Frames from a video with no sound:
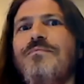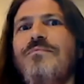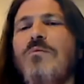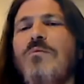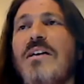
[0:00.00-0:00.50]

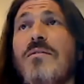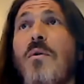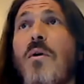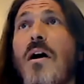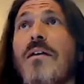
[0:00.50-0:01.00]

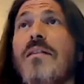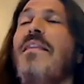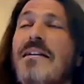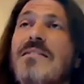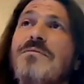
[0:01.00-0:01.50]
reservoir,
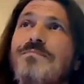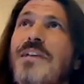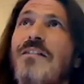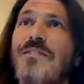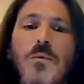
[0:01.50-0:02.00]
then that's
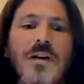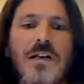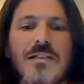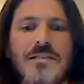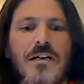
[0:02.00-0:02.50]
definitely one to
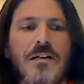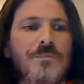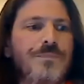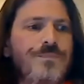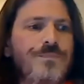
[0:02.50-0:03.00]
consider.
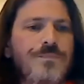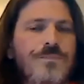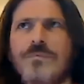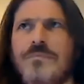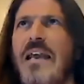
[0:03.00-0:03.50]

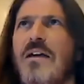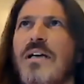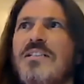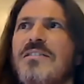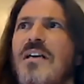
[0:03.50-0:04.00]
Any
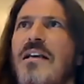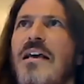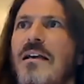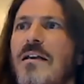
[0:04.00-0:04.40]
questions on that?